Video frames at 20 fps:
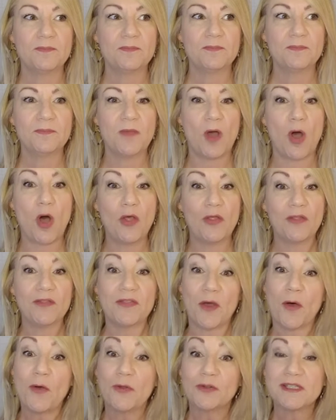all the
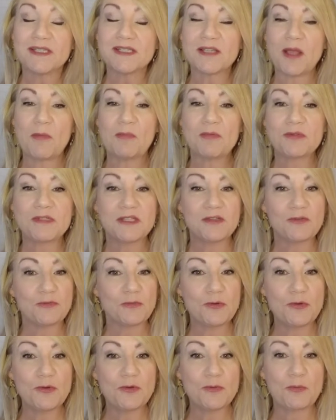oldest couples in the
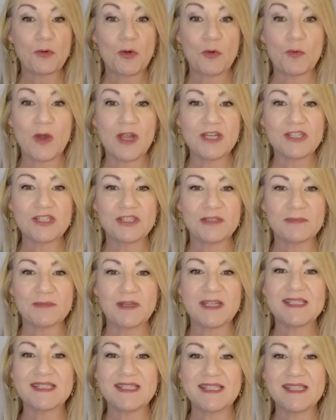room were Russian
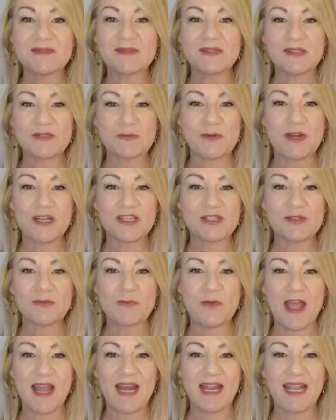because this was a Russian
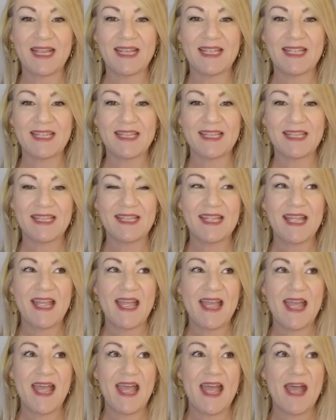wedding.
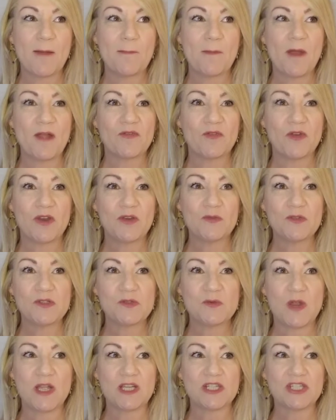My friend was
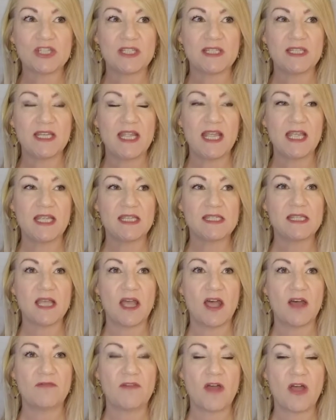Russian, his
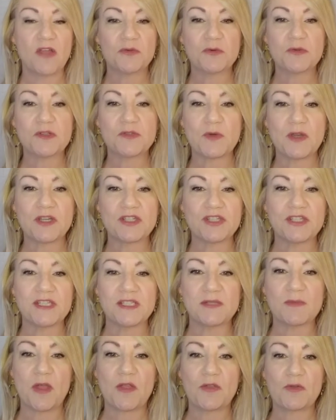uh, father was Russian, his
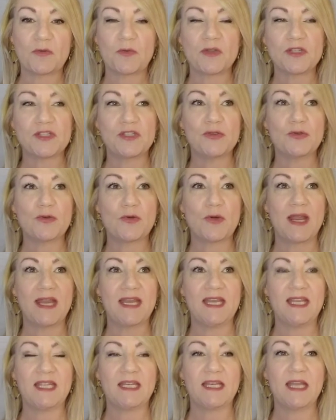mother was
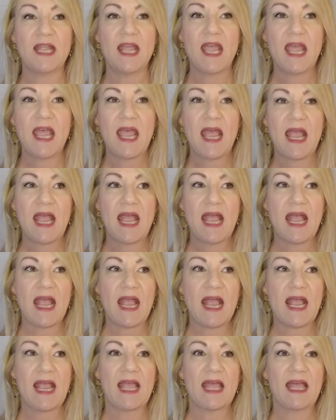Ukrainian.
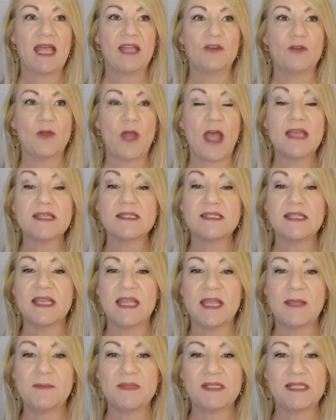And as the
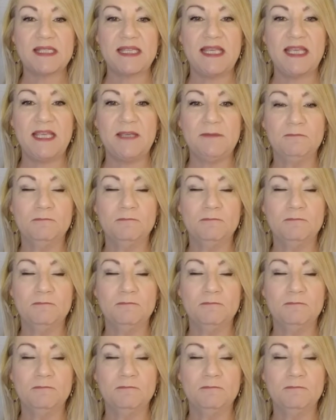MC